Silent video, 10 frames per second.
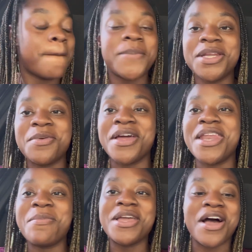But anyway,
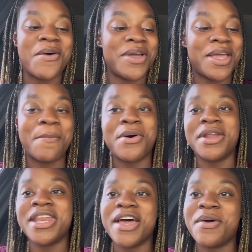let me go on here and put
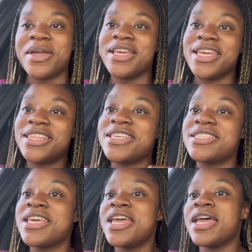it out and get
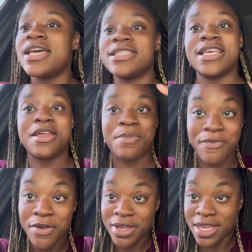this set up
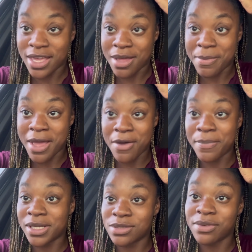before he come out
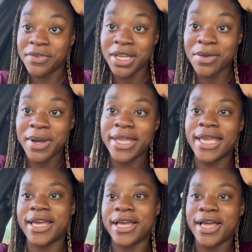because we finna get
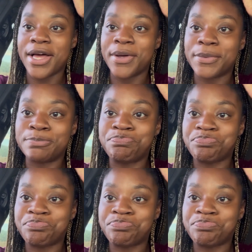ready and go.